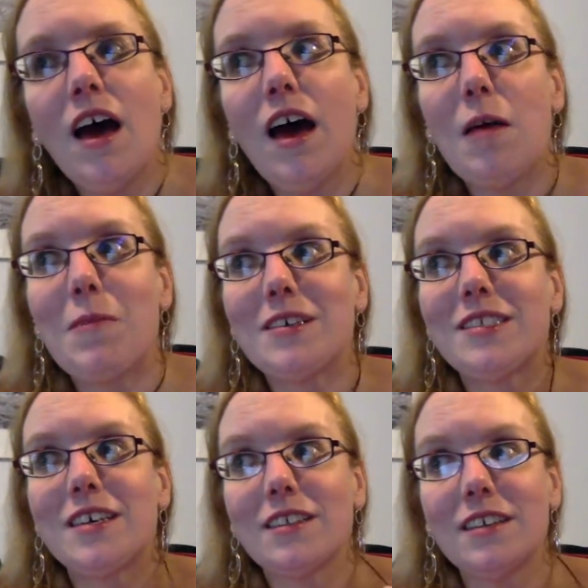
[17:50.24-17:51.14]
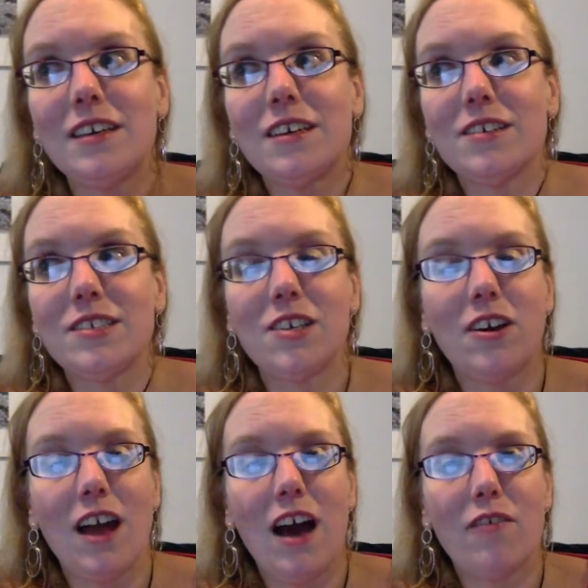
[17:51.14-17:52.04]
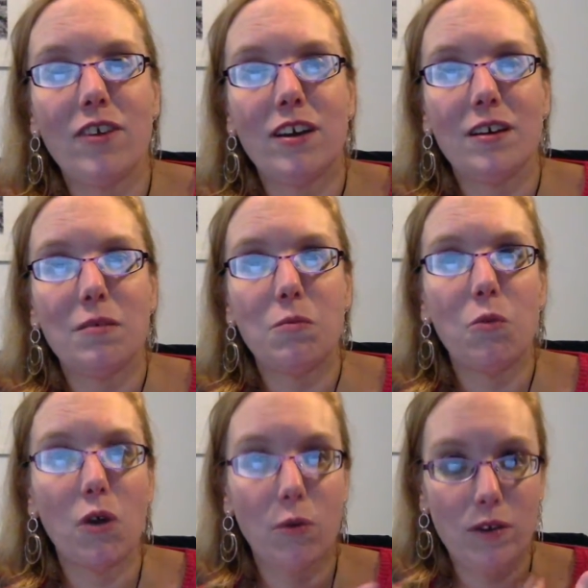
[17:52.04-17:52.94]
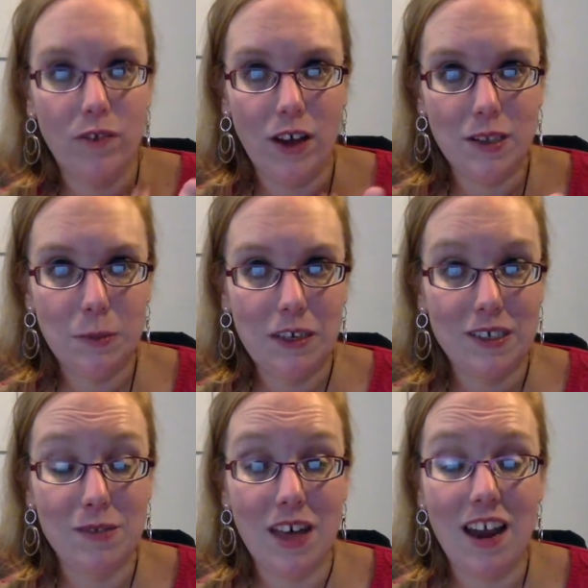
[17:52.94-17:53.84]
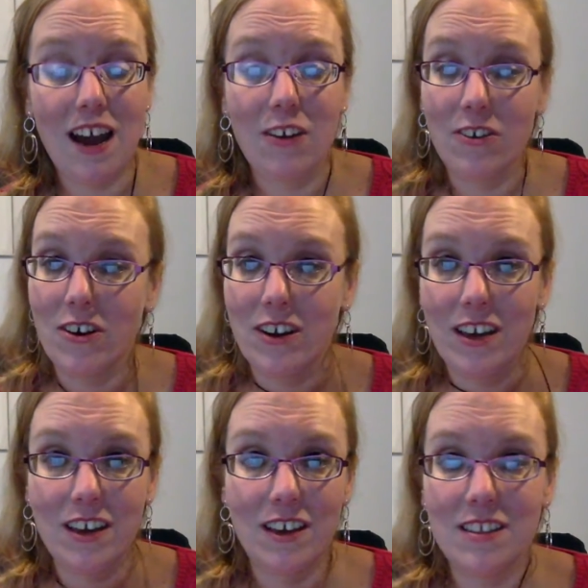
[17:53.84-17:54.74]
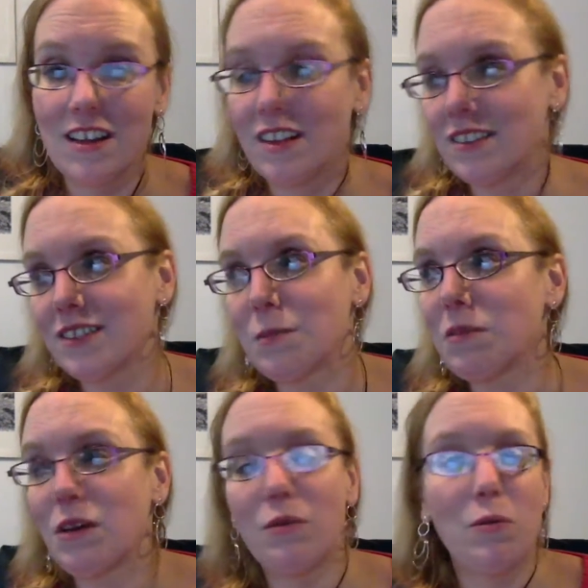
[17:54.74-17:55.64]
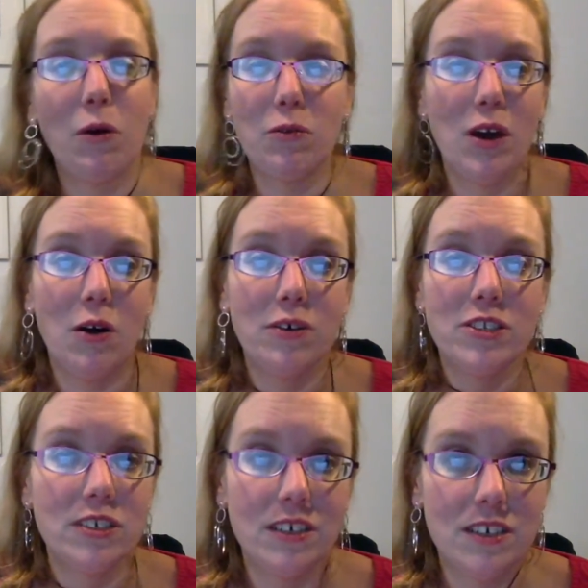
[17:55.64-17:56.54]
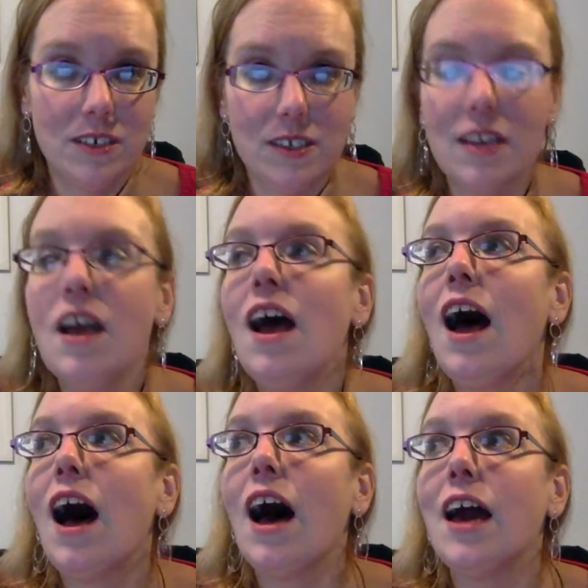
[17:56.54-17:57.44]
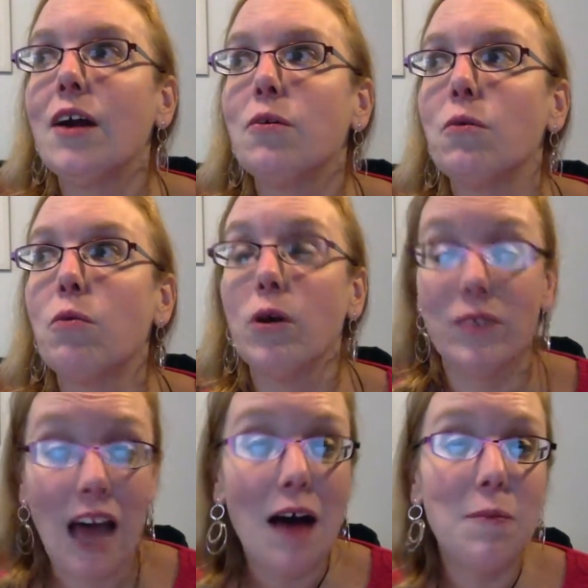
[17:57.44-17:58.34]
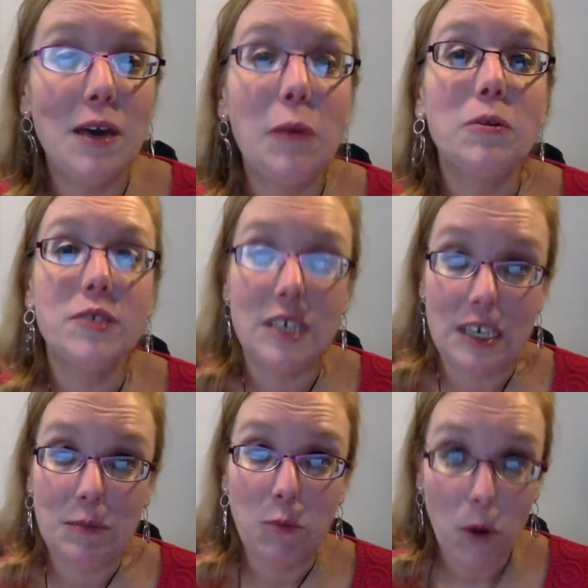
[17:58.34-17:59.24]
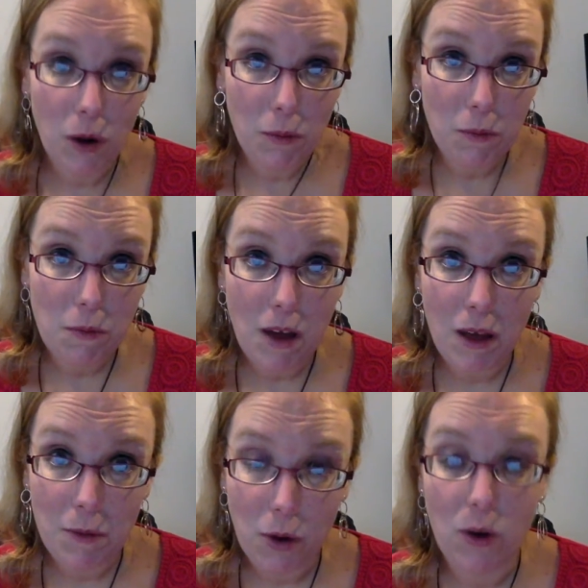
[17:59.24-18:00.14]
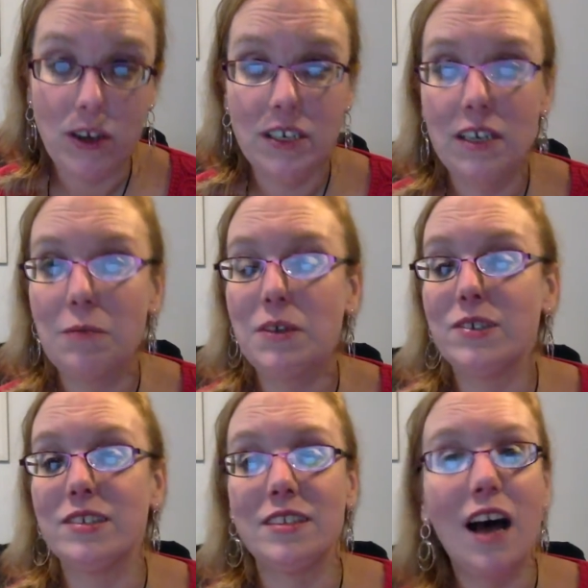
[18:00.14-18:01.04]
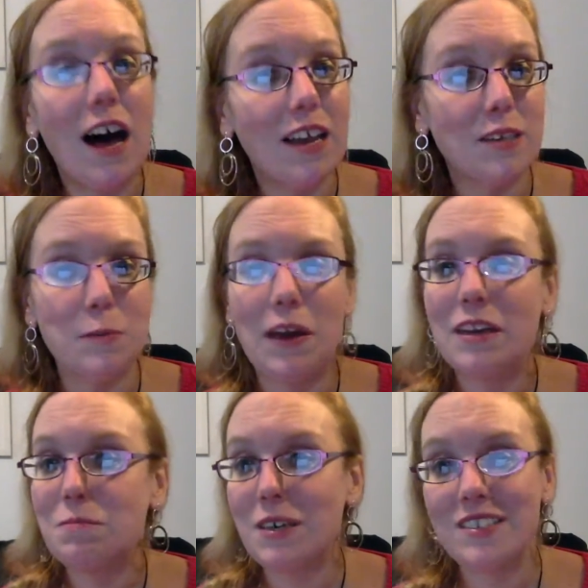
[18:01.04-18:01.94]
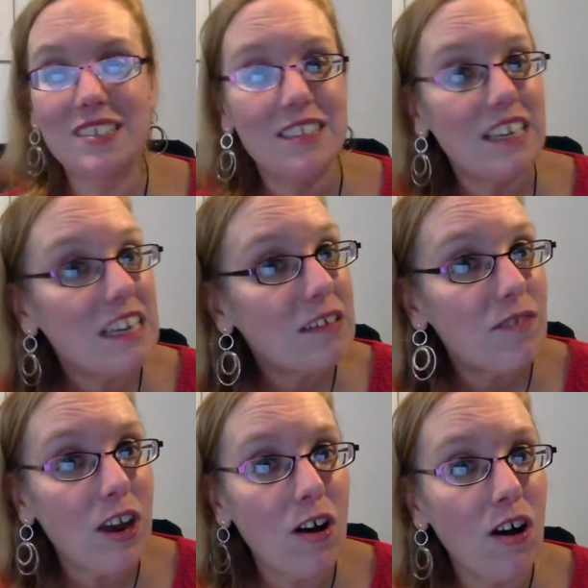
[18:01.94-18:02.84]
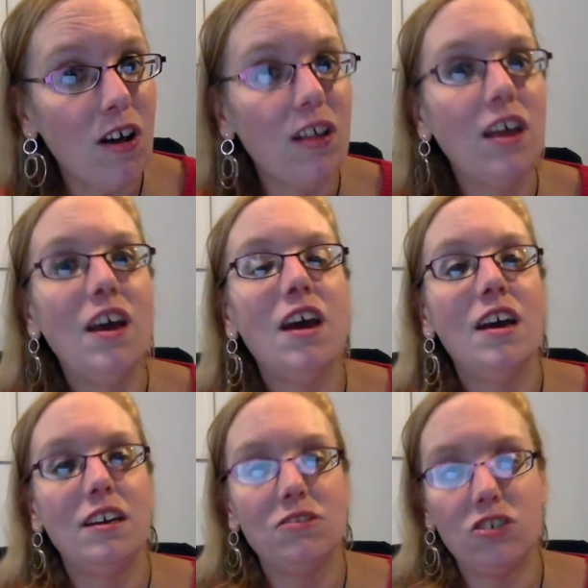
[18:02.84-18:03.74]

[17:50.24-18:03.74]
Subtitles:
am I suddenly going to start having more reflux because of that hiatal hernia? And that's something we won't know until he does it. I will not be able to eat more, according to him, because he's not expanding my sleeve at all. He's